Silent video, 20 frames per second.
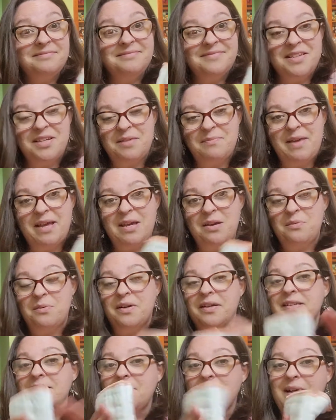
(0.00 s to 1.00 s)
You can make it
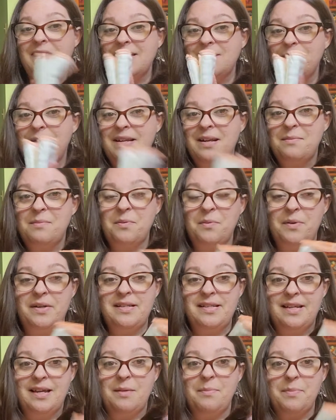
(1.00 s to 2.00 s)
work. So that's my number one
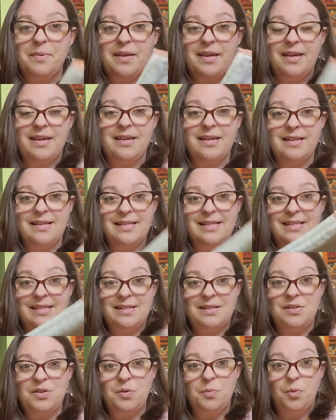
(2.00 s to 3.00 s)
tip,
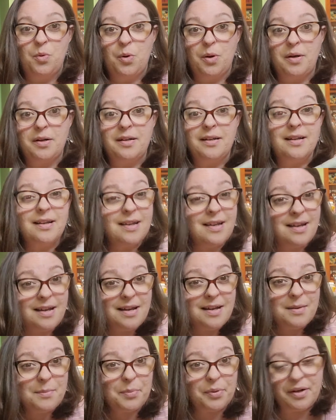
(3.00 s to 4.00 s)
is newborn
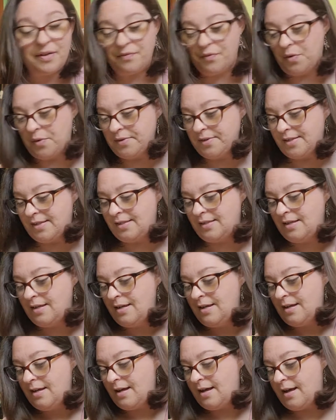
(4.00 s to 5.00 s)
pre-folds
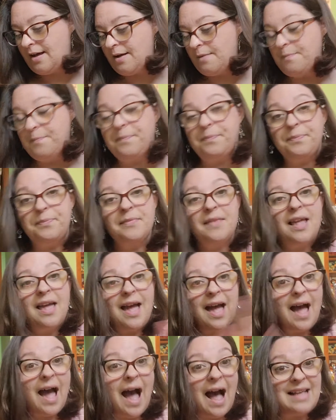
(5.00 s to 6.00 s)

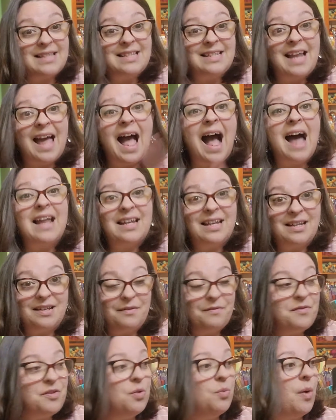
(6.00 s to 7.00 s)
as an
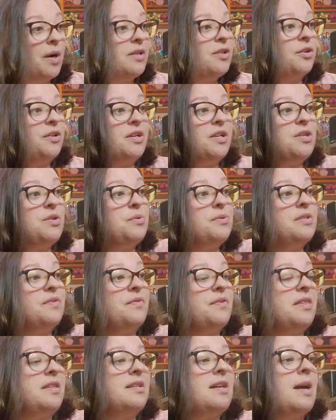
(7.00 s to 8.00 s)
additive to what you're going to use for
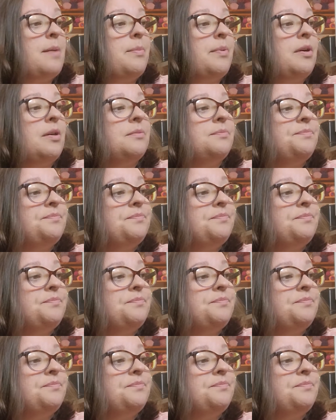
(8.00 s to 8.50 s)
the diaper.